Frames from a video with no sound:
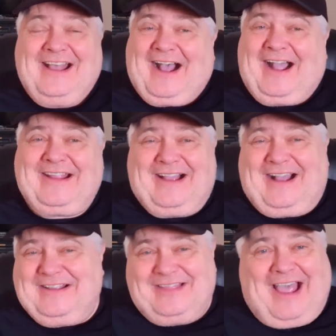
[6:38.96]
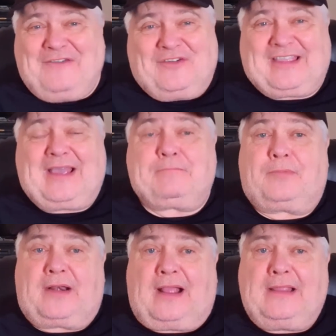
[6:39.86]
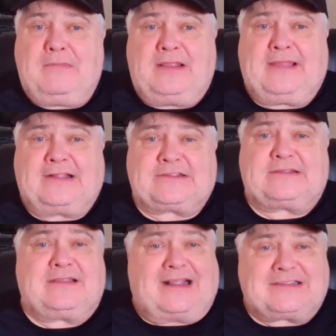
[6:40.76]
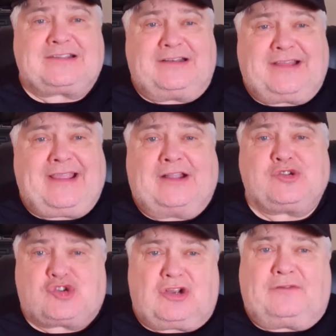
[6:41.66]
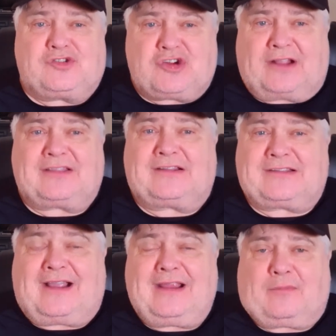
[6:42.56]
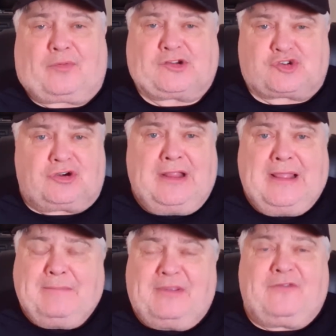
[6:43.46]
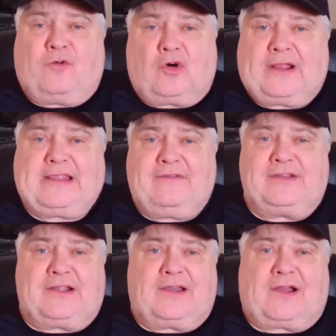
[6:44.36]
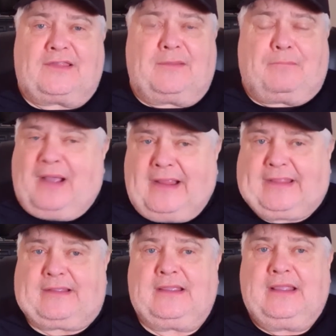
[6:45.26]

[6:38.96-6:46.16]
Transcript: I laugh at that, but I mean, that's the day I should have checked the tire pressure before I even got on the bike,